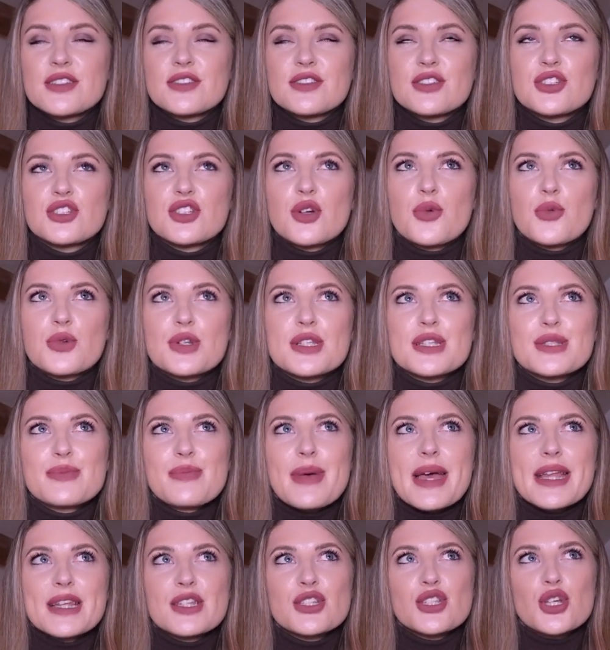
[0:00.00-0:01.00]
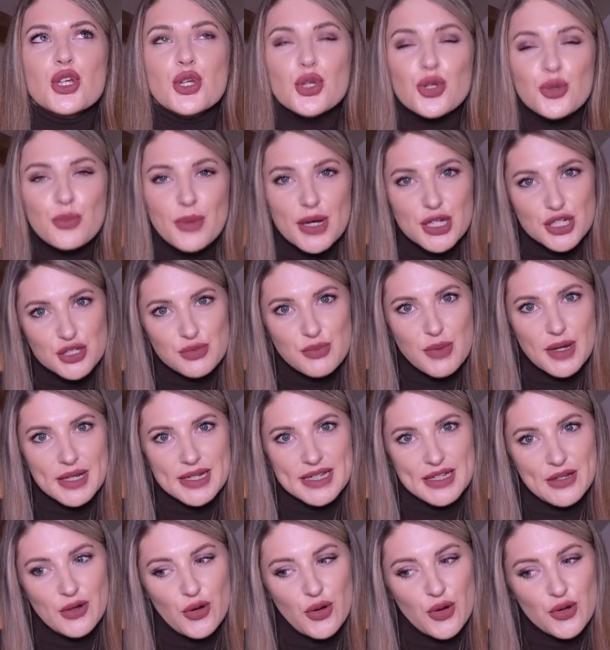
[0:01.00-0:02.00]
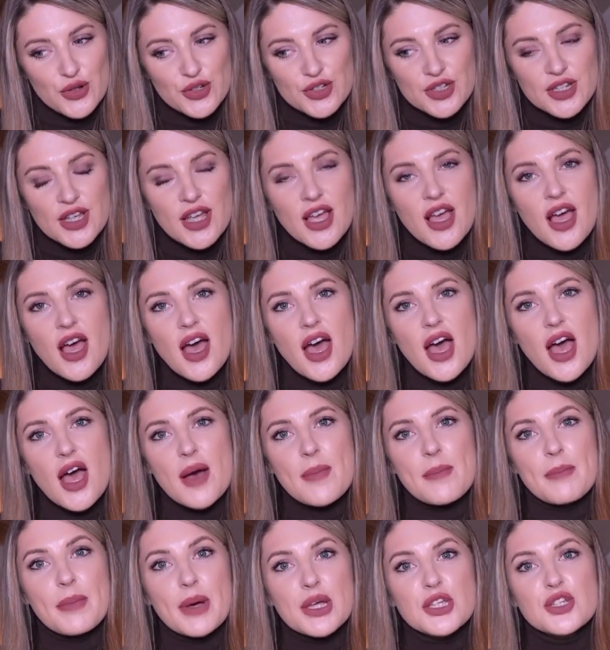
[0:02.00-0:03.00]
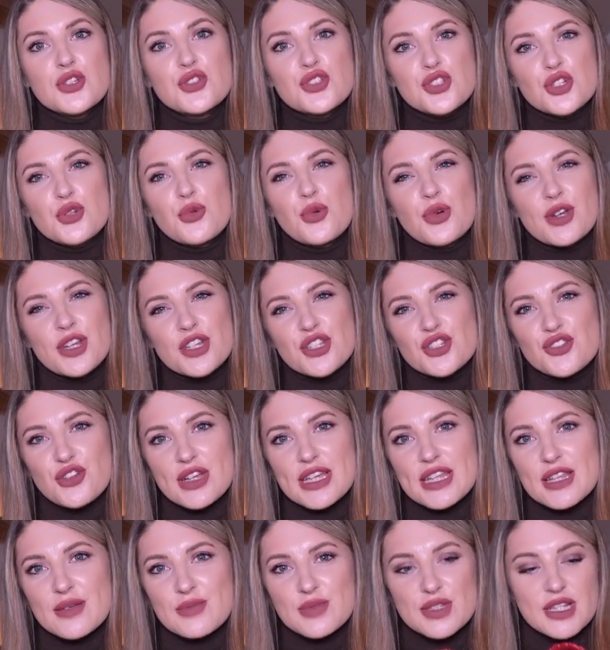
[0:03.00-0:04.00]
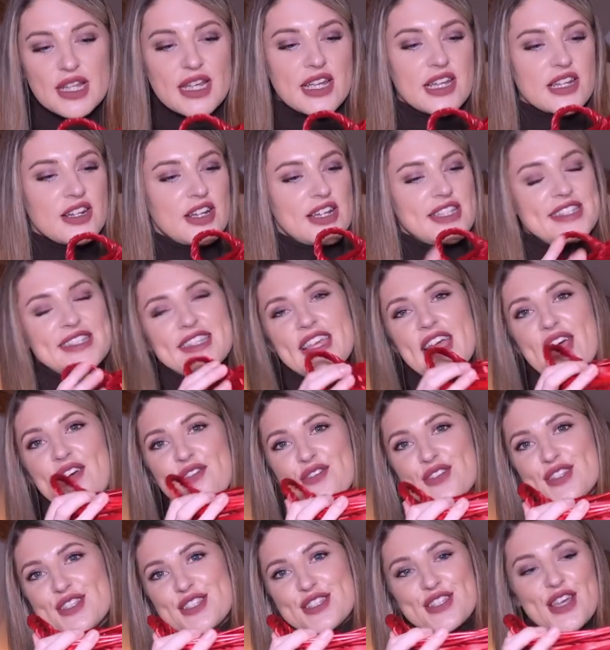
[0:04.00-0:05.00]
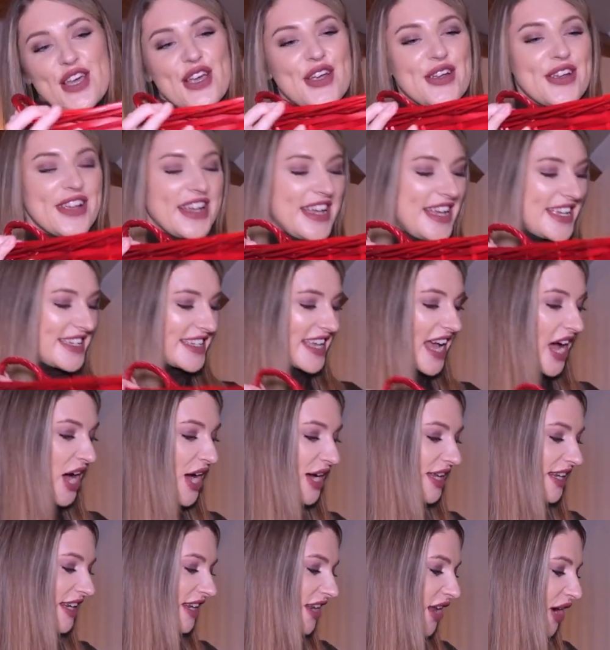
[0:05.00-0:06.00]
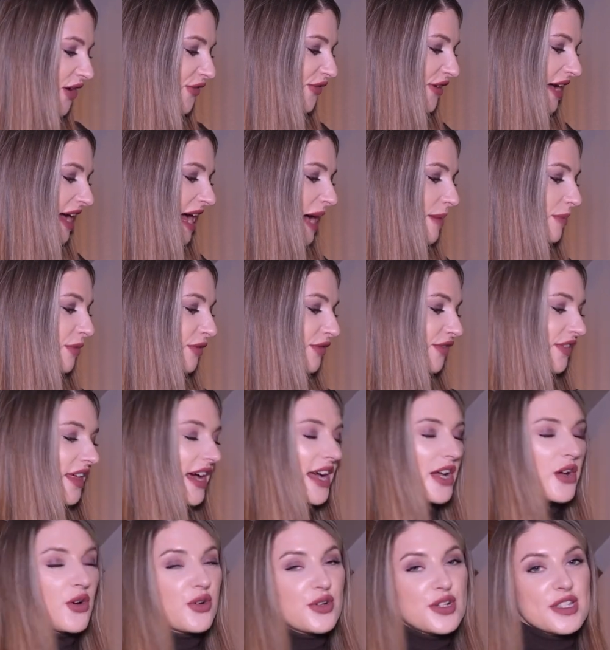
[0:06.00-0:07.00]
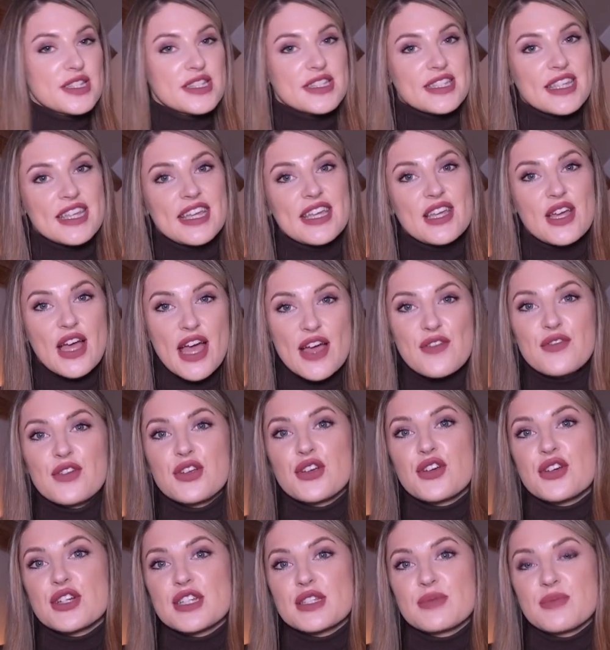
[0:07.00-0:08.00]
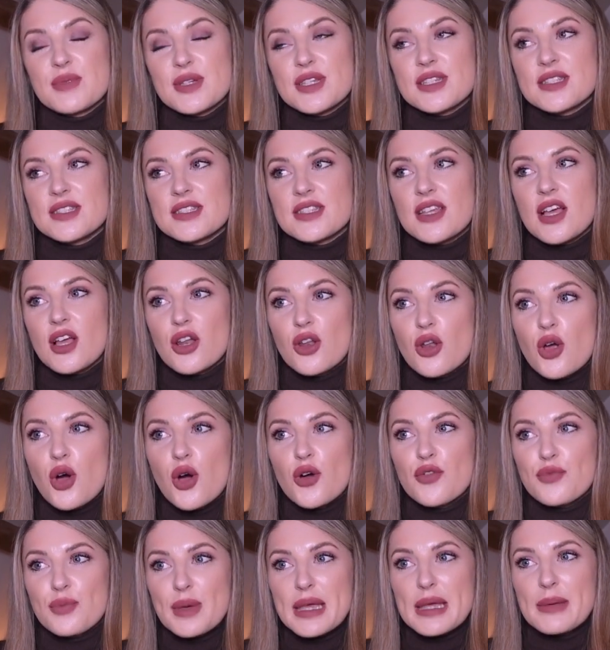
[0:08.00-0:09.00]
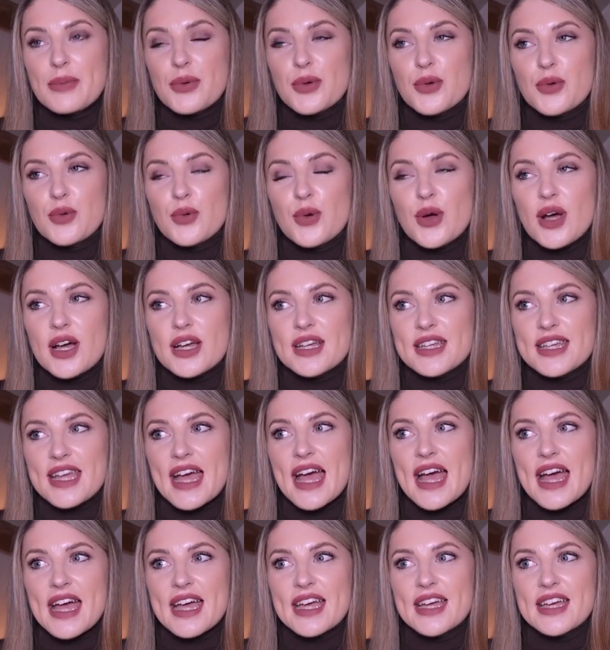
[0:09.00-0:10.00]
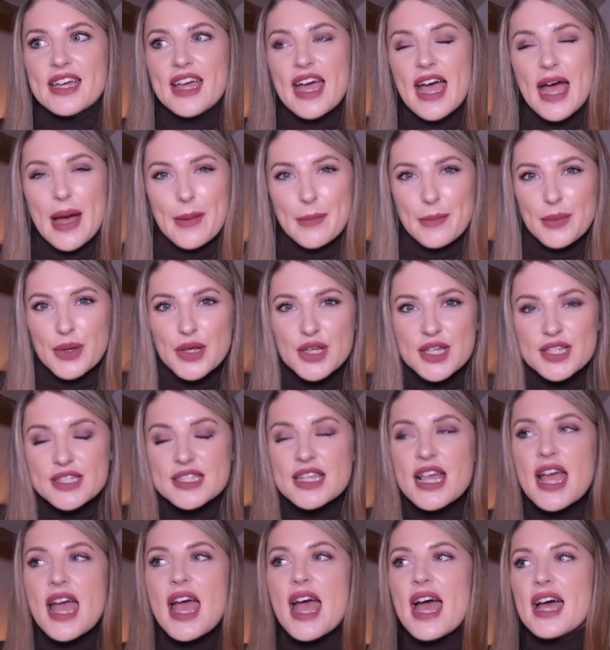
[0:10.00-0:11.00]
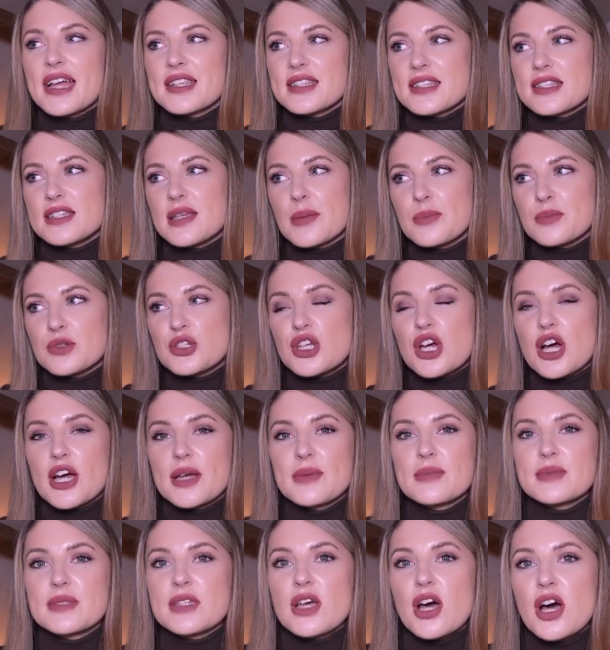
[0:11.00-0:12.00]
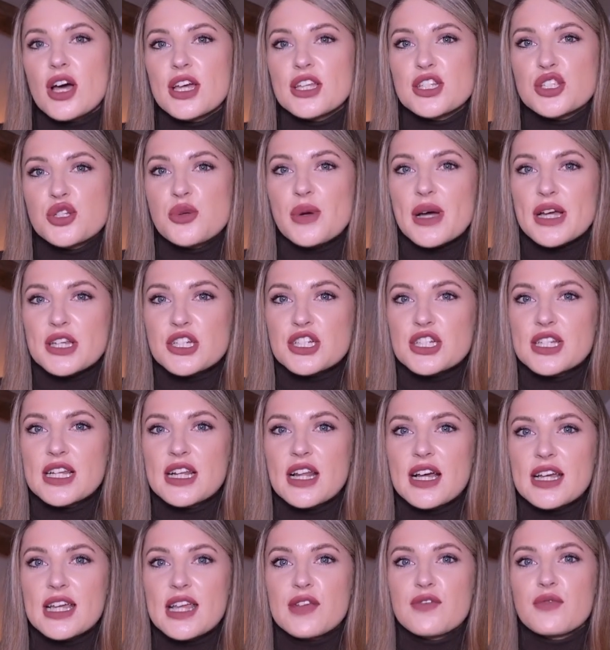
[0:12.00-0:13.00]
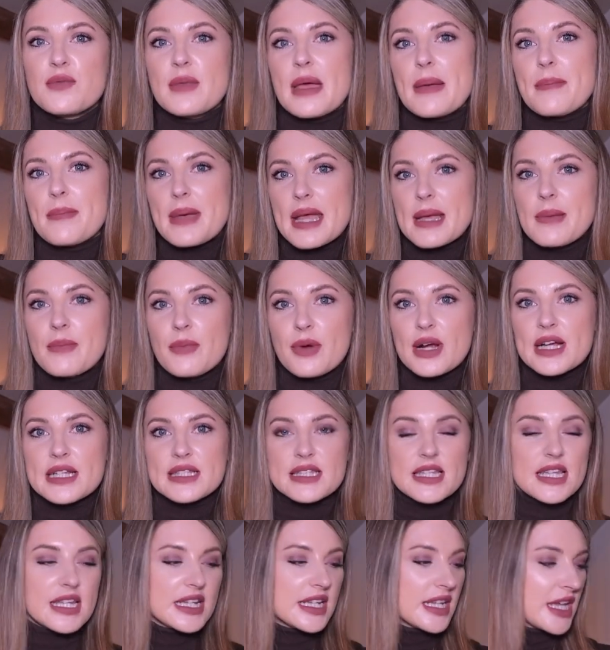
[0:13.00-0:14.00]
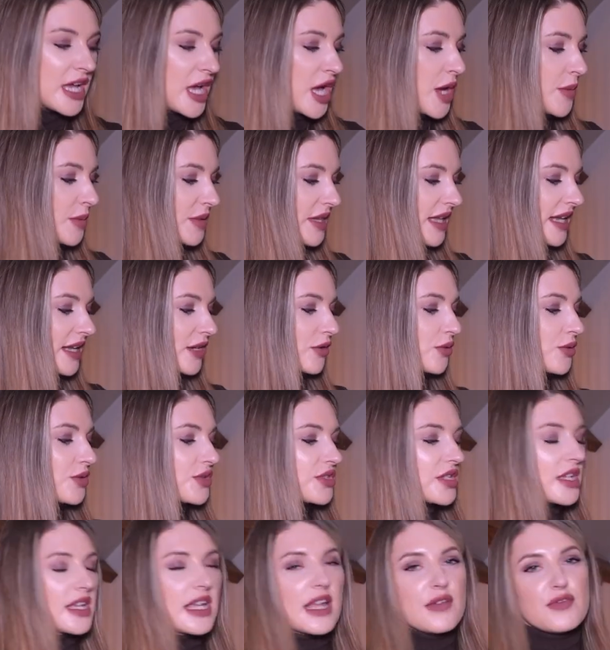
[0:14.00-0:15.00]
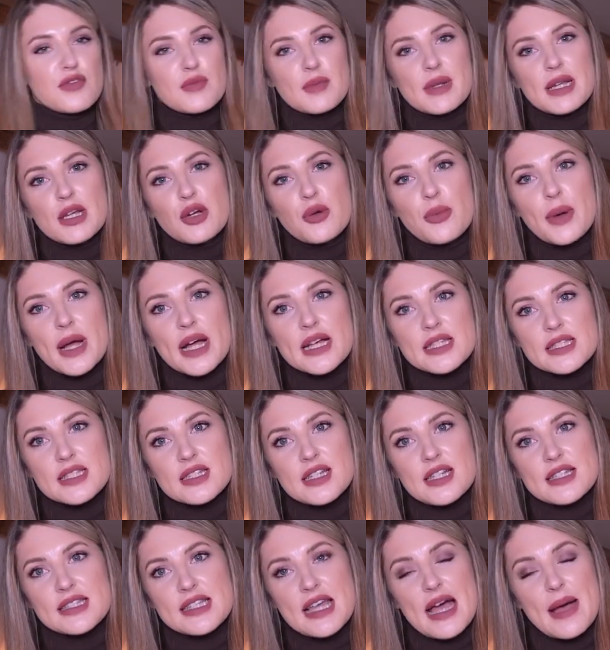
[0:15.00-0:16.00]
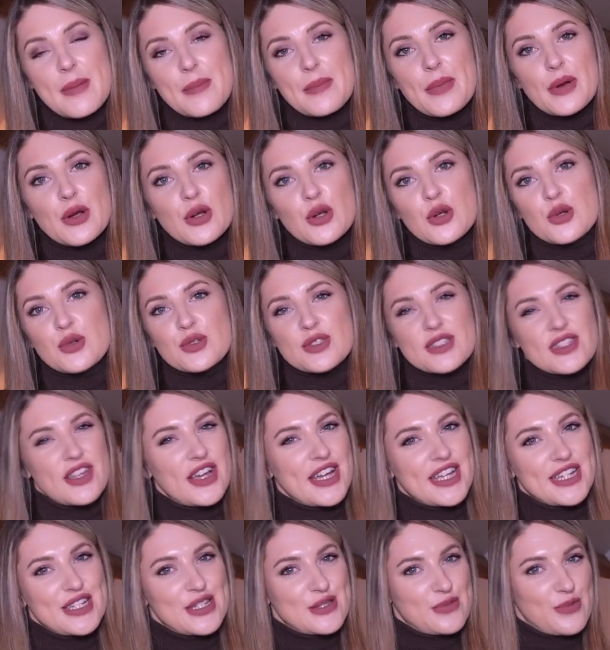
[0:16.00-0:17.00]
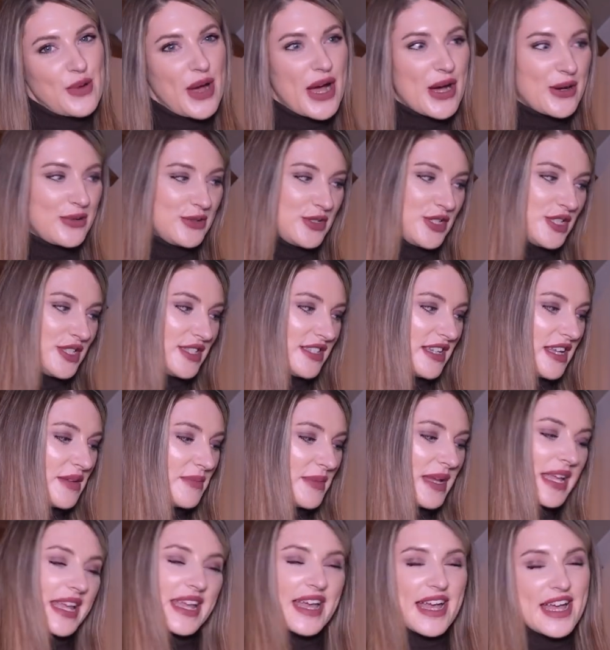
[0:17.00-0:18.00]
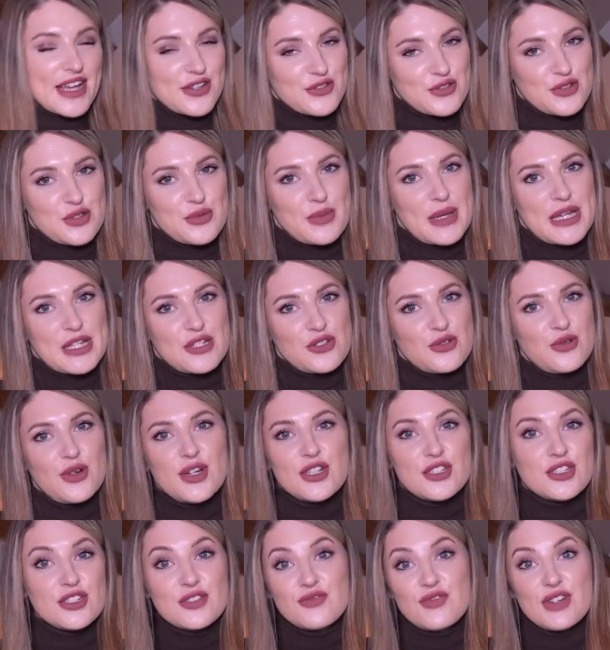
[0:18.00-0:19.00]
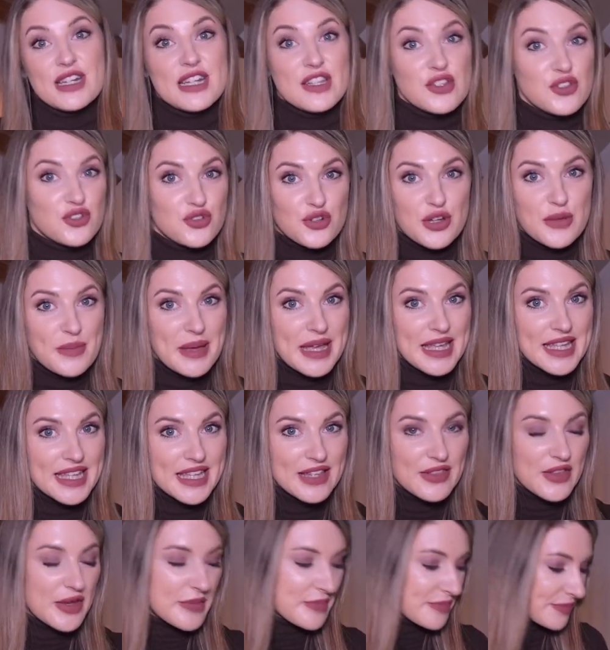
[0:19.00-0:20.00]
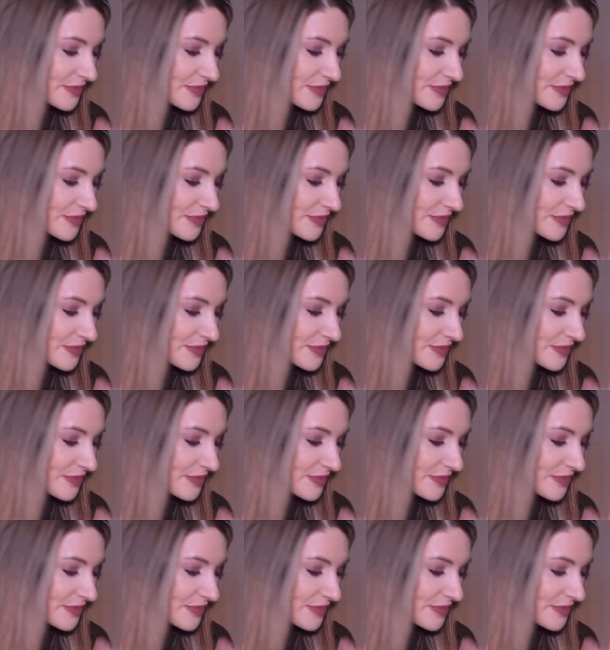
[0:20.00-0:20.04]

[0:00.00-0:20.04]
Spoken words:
don't want to spend too much money on, but you do want to treat them to like a nice gift. So yeah, I love a hamper for that. I honestly, every Christmas, a lot of people get hampers, and sometimes I do actually like give them their main present, but then I also give them a little personalized hamper alongside as well, just to like make it extra special. I just really enjoy making them.